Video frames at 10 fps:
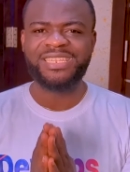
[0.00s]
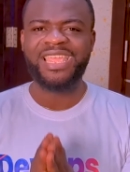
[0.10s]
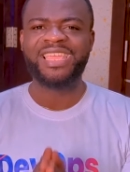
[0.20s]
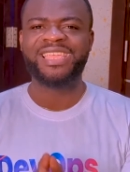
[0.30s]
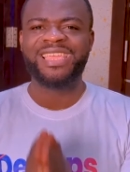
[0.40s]

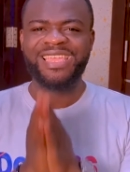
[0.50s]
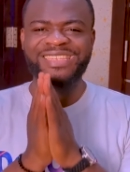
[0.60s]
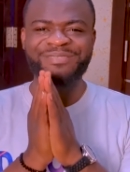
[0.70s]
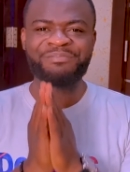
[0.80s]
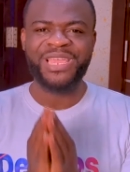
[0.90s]
J Tech
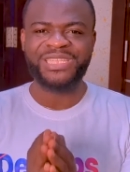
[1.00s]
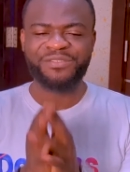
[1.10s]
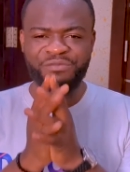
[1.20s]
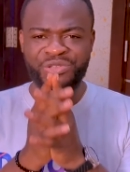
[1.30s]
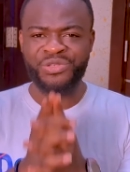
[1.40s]
is meant
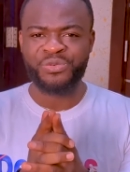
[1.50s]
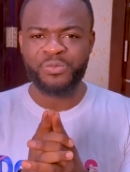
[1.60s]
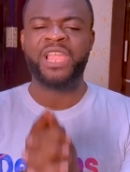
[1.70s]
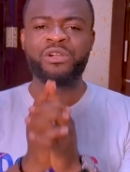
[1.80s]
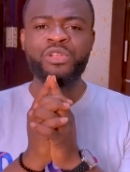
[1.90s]
for
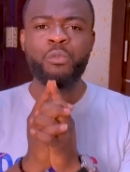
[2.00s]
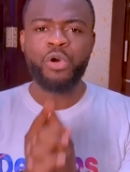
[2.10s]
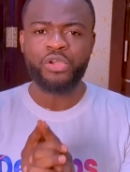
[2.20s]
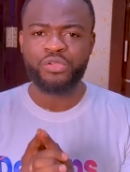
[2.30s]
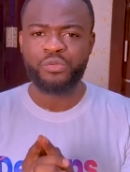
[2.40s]
you. They're going to
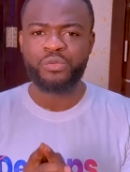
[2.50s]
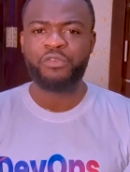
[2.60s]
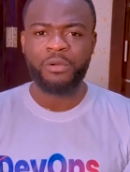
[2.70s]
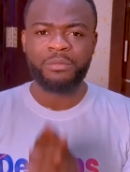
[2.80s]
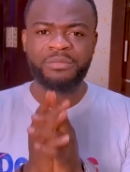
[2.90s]
walk you
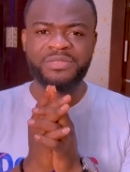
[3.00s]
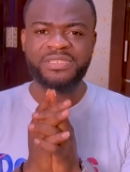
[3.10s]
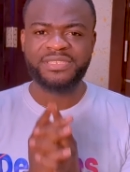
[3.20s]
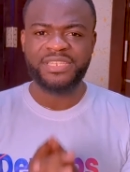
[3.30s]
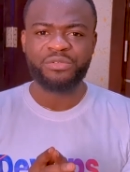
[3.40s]
from
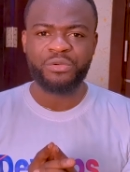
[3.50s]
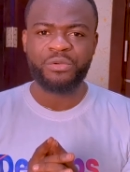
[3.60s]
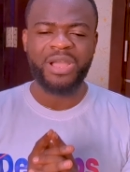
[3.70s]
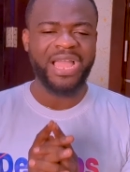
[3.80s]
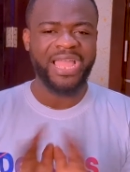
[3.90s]

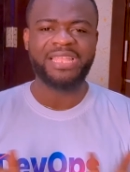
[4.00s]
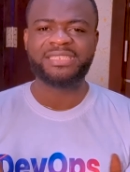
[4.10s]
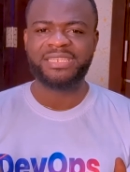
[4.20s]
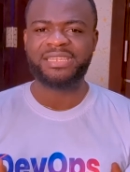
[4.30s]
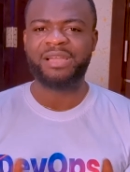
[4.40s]
zero
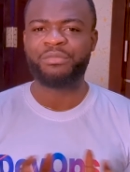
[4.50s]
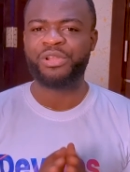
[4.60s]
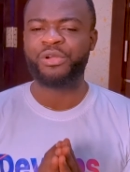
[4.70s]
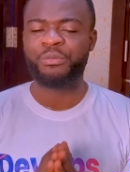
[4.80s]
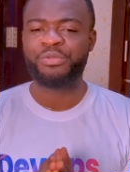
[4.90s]
idea
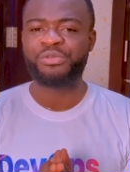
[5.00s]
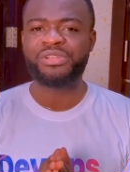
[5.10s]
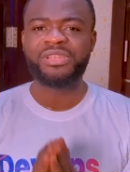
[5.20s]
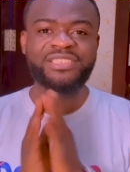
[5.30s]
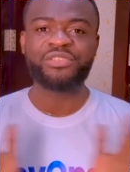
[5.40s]
about a
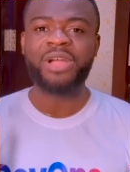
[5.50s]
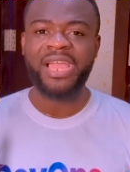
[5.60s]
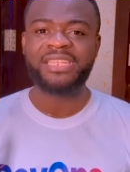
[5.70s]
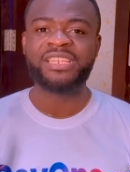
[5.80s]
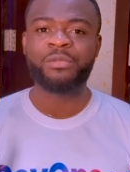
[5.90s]
computer, zero
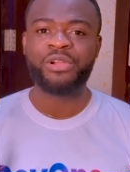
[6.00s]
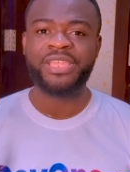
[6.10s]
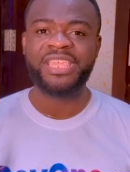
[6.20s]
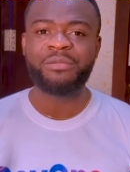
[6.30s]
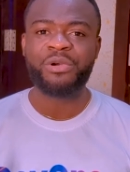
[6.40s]
idea about
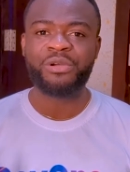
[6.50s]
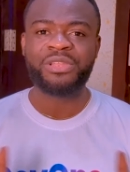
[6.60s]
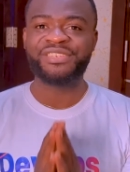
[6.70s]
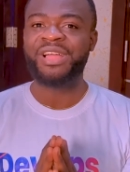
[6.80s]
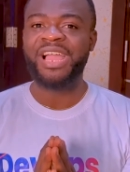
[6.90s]
a
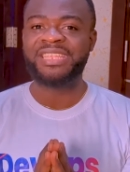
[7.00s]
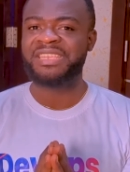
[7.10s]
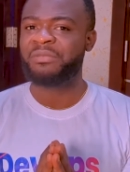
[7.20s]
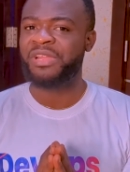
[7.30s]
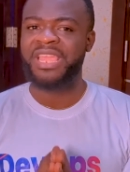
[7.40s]
keyboard, zero
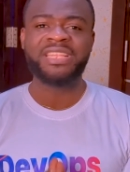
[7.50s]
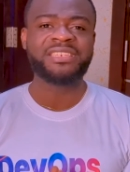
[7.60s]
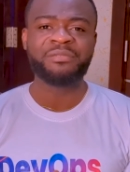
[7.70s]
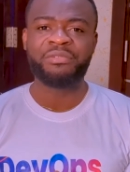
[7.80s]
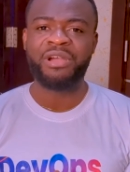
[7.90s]
idea about an
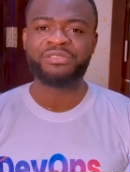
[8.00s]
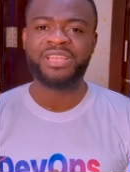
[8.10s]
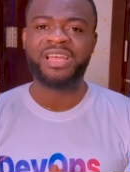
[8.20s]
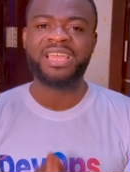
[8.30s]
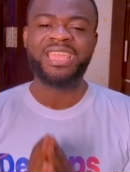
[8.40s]
internet
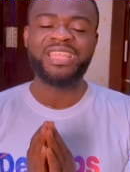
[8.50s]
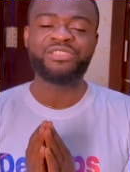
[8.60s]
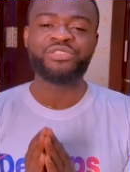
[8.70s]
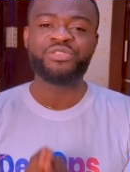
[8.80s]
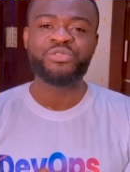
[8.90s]
browser,
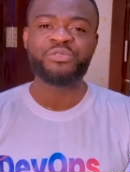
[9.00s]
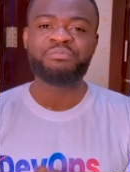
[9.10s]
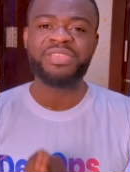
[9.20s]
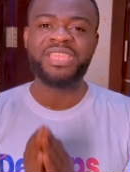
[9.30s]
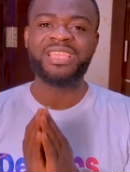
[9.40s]
into you
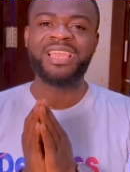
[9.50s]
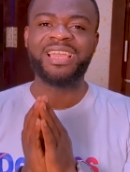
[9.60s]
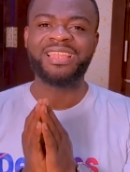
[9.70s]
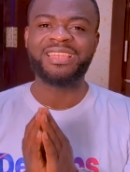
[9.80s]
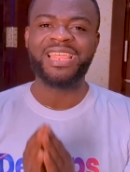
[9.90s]
being
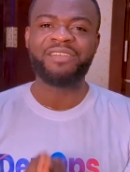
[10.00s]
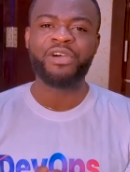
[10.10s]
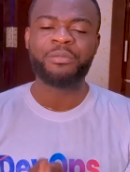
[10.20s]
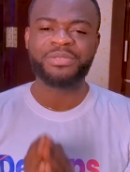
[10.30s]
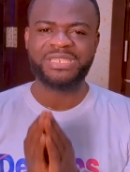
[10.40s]
a
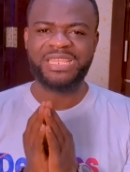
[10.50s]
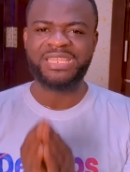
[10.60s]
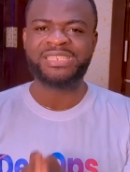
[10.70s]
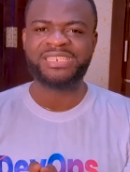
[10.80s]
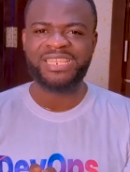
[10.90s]
DevOps
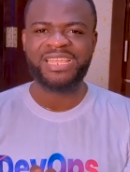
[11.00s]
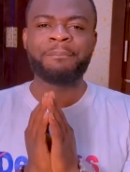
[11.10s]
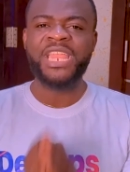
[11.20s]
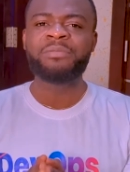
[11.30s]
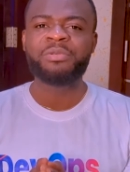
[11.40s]
engineer.
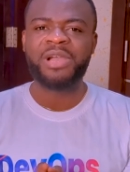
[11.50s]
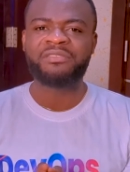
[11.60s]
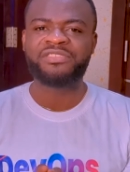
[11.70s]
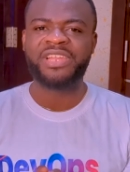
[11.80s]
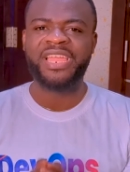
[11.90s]
Many people
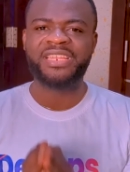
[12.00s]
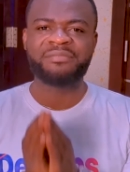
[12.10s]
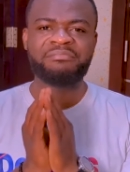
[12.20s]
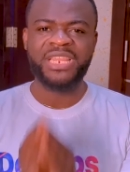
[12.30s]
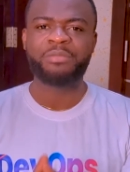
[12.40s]
have tried,
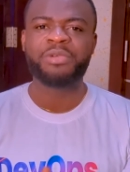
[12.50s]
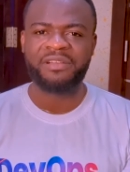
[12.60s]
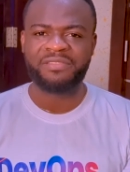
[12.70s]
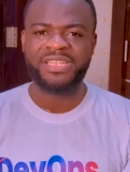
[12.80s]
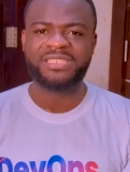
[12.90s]
many people
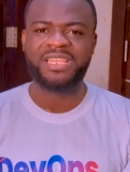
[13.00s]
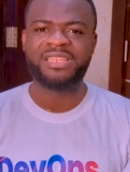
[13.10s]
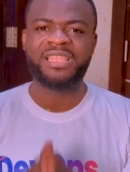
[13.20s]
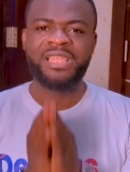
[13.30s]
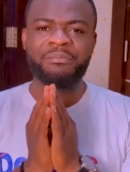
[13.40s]
have
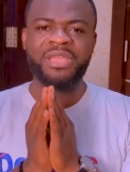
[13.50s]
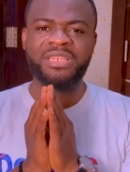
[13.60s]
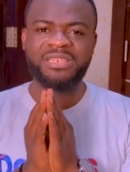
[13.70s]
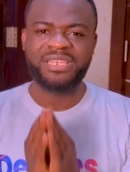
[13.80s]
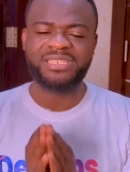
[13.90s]
tested,
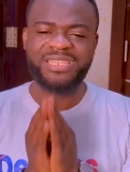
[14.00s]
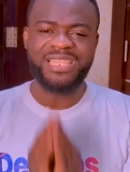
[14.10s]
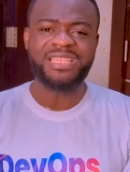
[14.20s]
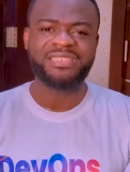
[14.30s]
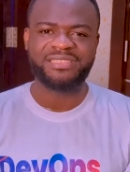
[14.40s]
but this
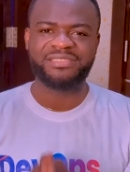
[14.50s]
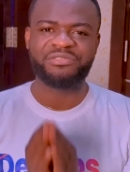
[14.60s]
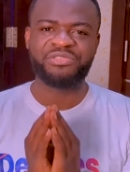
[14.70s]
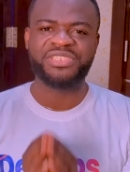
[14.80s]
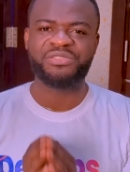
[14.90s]
is
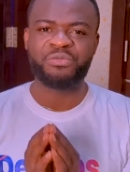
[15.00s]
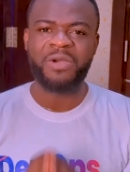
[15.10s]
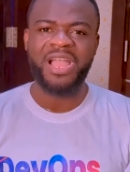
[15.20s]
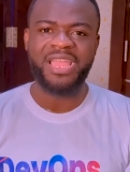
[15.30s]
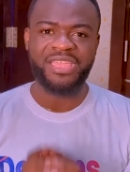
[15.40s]
the reason
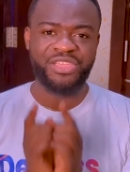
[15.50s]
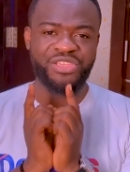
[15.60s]
why,